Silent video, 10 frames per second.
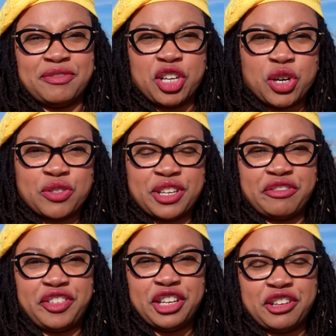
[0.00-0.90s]
of the hurt they're
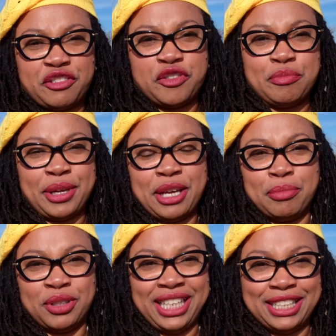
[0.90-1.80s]
feeling from being
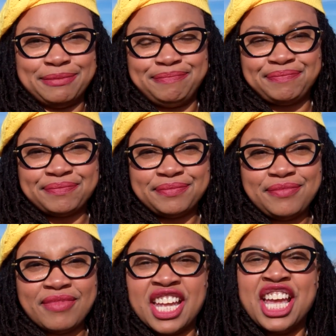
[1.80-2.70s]
bullied.
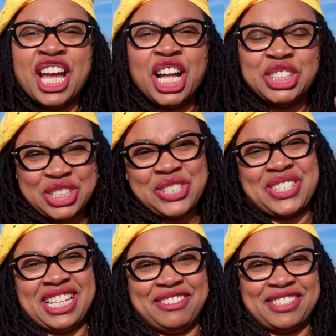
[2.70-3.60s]

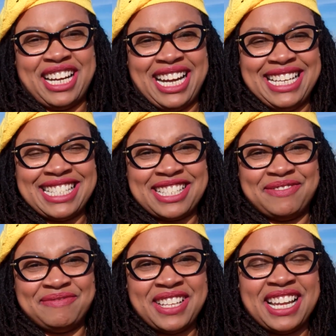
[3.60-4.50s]
Choose love, guys.
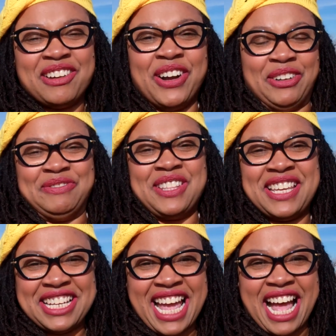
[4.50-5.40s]
Well,
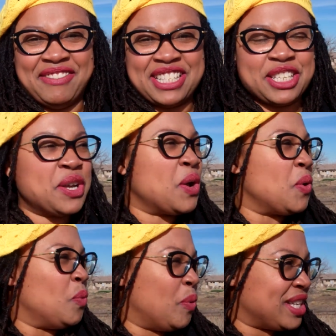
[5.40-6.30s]
there you have it.
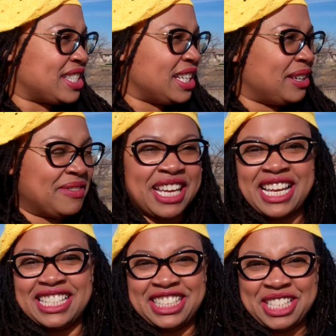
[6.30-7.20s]
Wisdom,
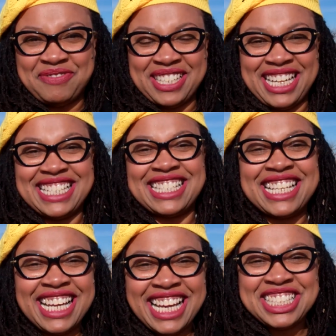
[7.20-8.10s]
stupidness.
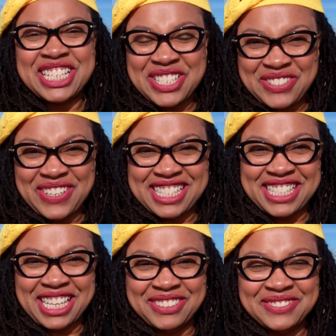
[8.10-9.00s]
Choose
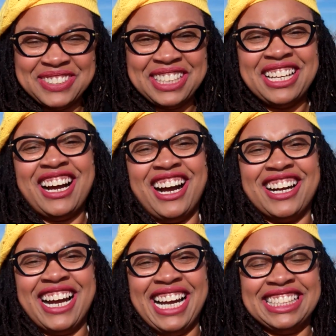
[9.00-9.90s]
wisdom.
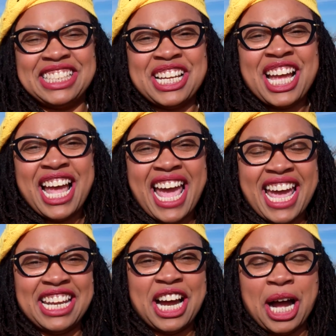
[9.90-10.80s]
All right.
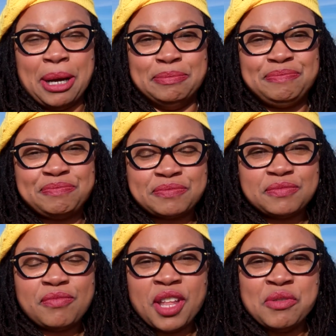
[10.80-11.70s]
And, um,
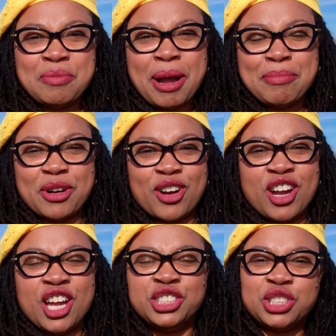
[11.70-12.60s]
remember,
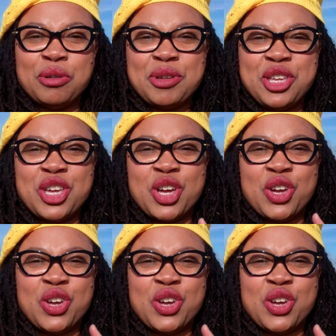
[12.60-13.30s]
show me